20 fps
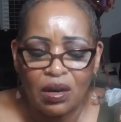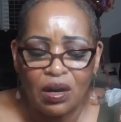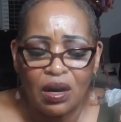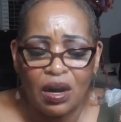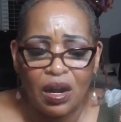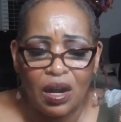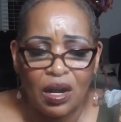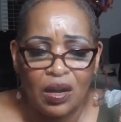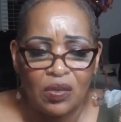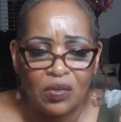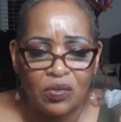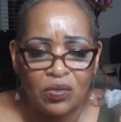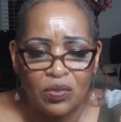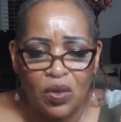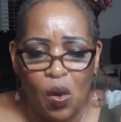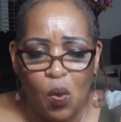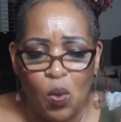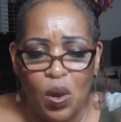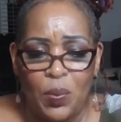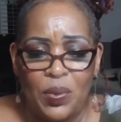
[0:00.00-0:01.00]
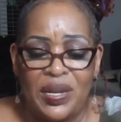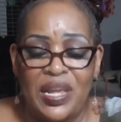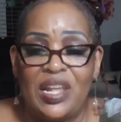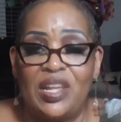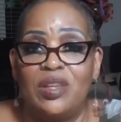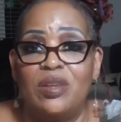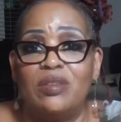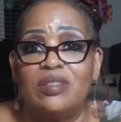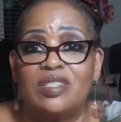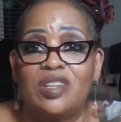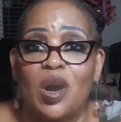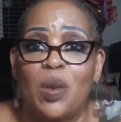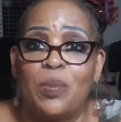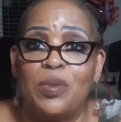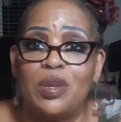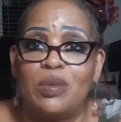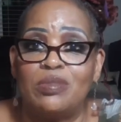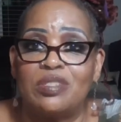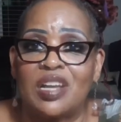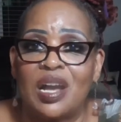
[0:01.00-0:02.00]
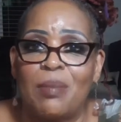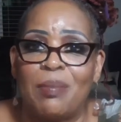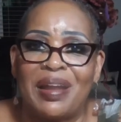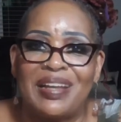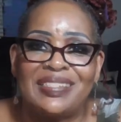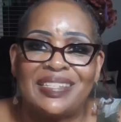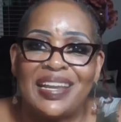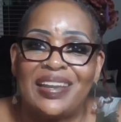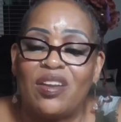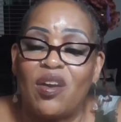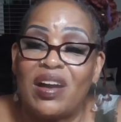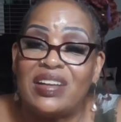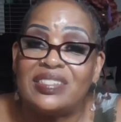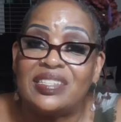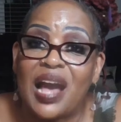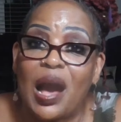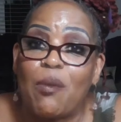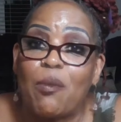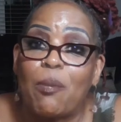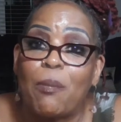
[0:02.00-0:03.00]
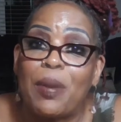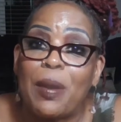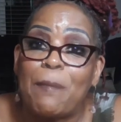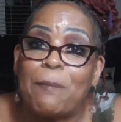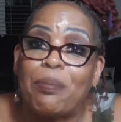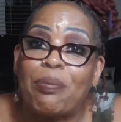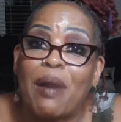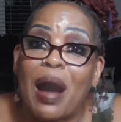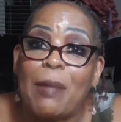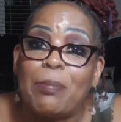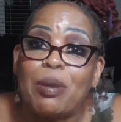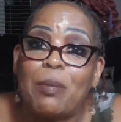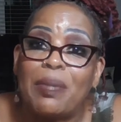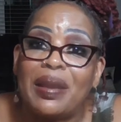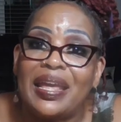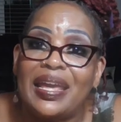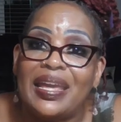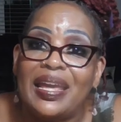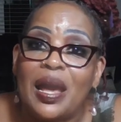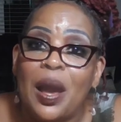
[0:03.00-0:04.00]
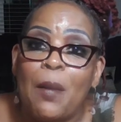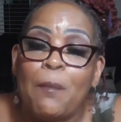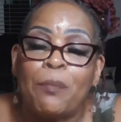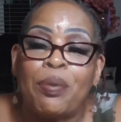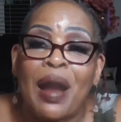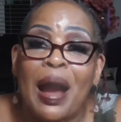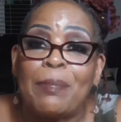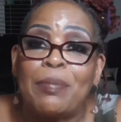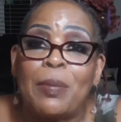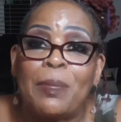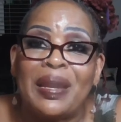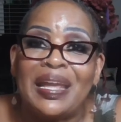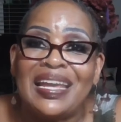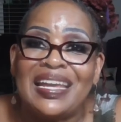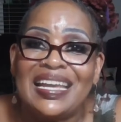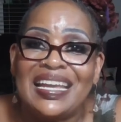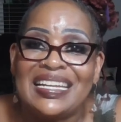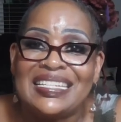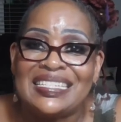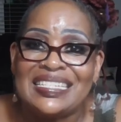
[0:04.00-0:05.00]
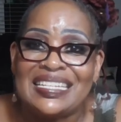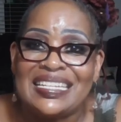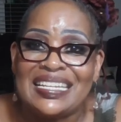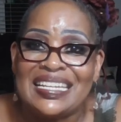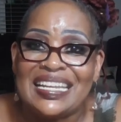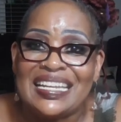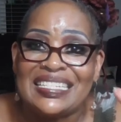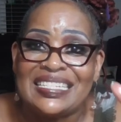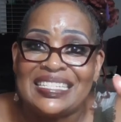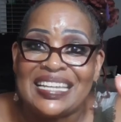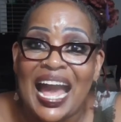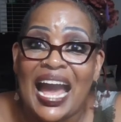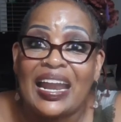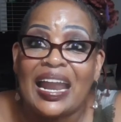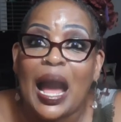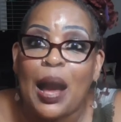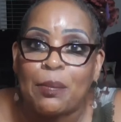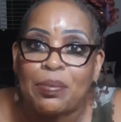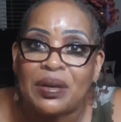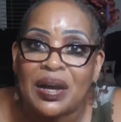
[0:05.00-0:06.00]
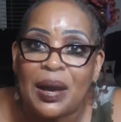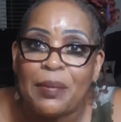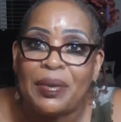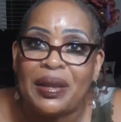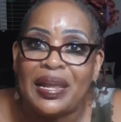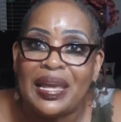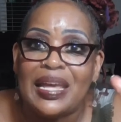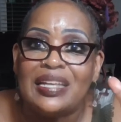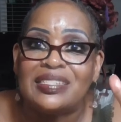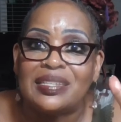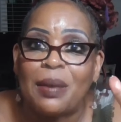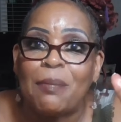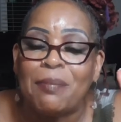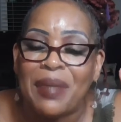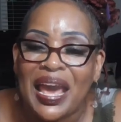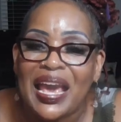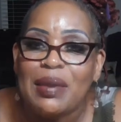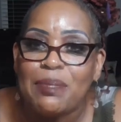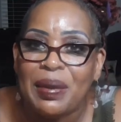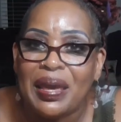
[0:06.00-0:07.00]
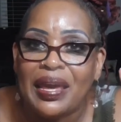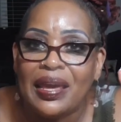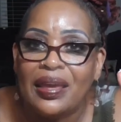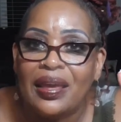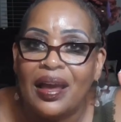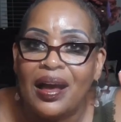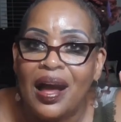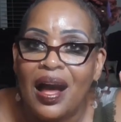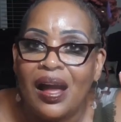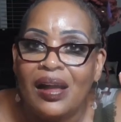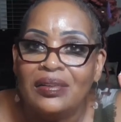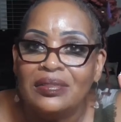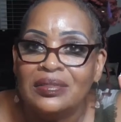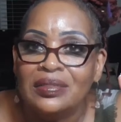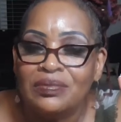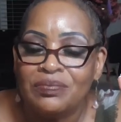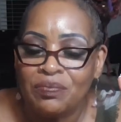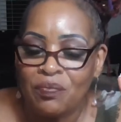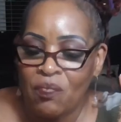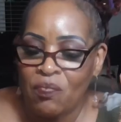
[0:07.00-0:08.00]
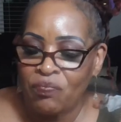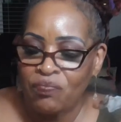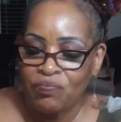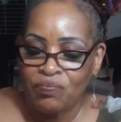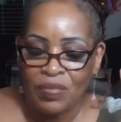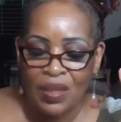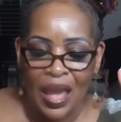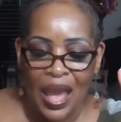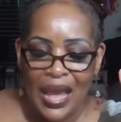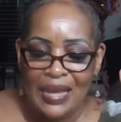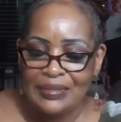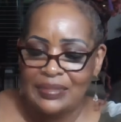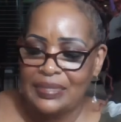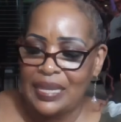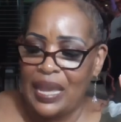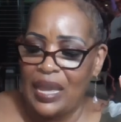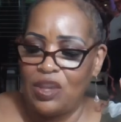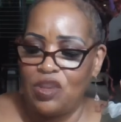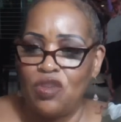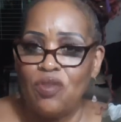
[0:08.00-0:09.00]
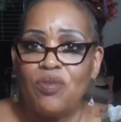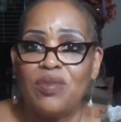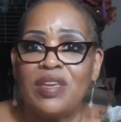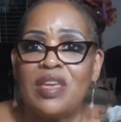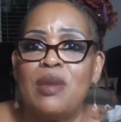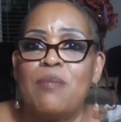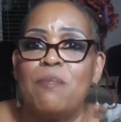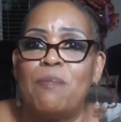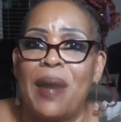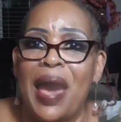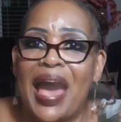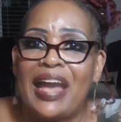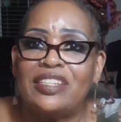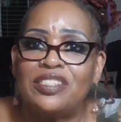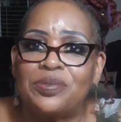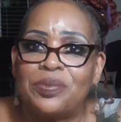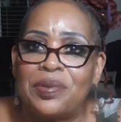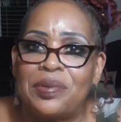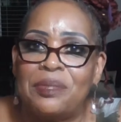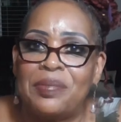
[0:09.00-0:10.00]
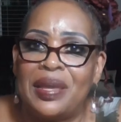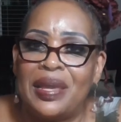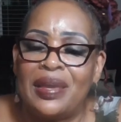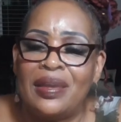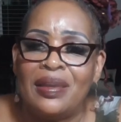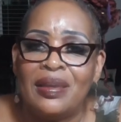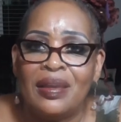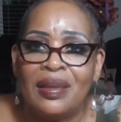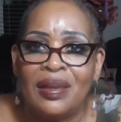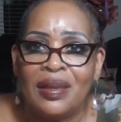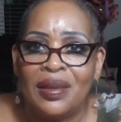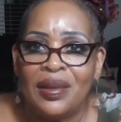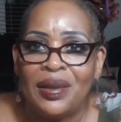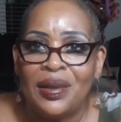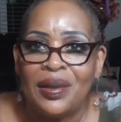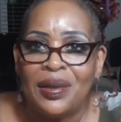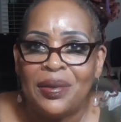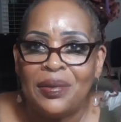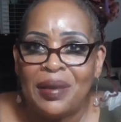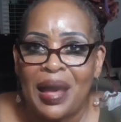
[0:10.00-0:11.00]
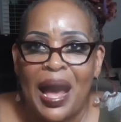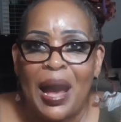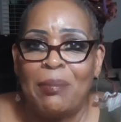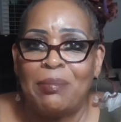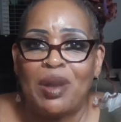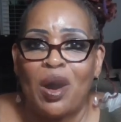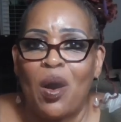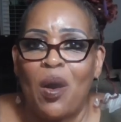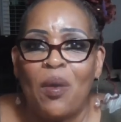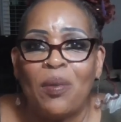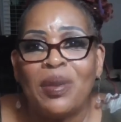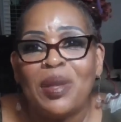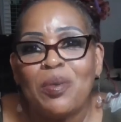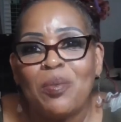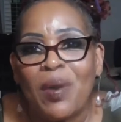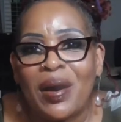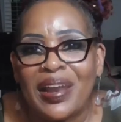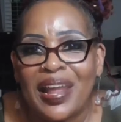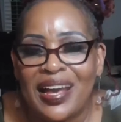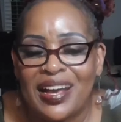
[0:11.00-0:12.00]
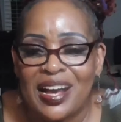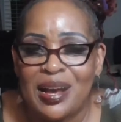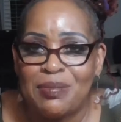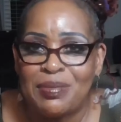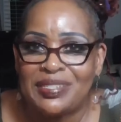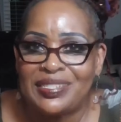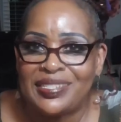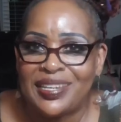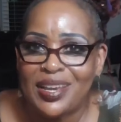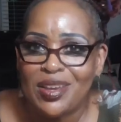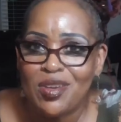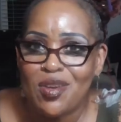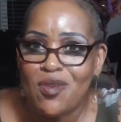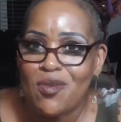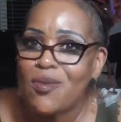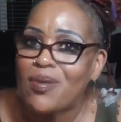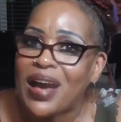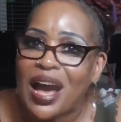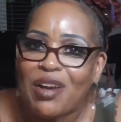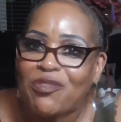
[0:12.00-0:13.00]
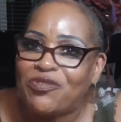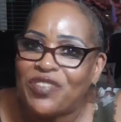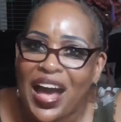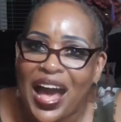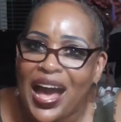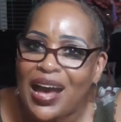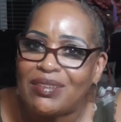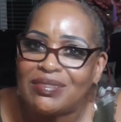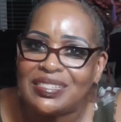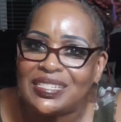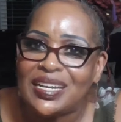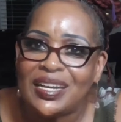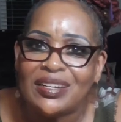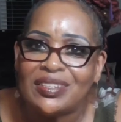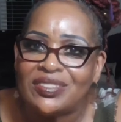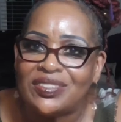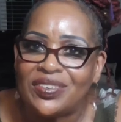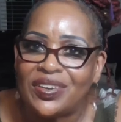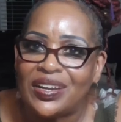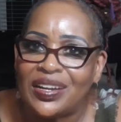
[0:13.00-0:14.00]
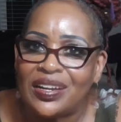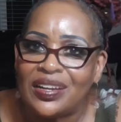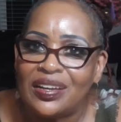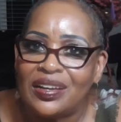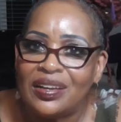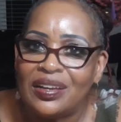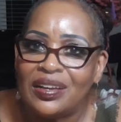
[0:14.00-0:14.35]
well, Bonita, you told me you was coming. I said, no, I said, I would be probably is not I'm coming. It's a maybe. I said, you keep badgering me. I'm the only one that come and see you. You got 5 children.